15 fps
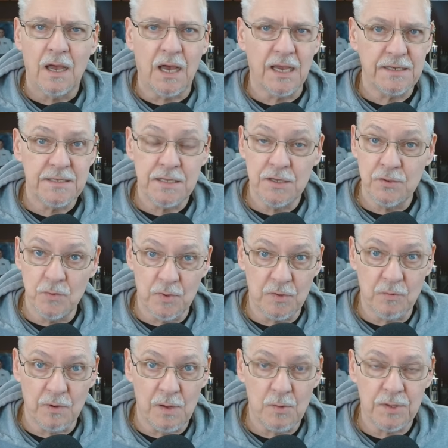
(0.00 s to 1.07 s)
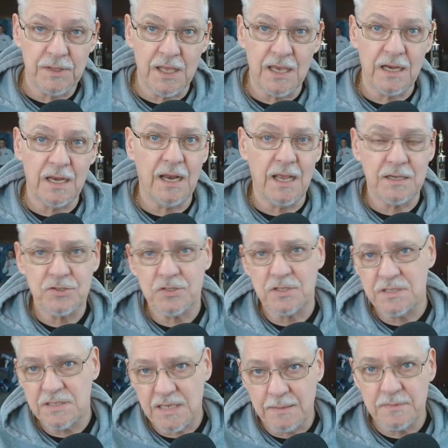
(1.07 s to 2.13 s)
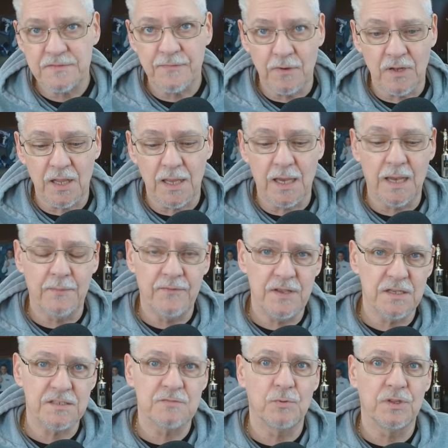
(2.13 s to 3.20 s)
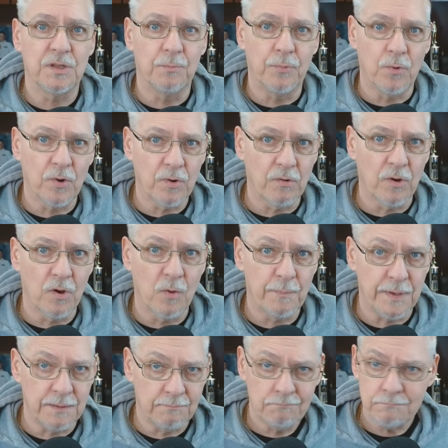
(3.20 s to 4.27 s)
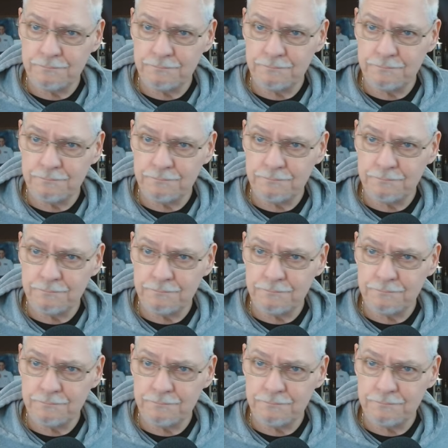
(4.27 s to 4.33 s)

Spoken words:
I tend to agree with that. It actually seems fairly obvious. With the border open,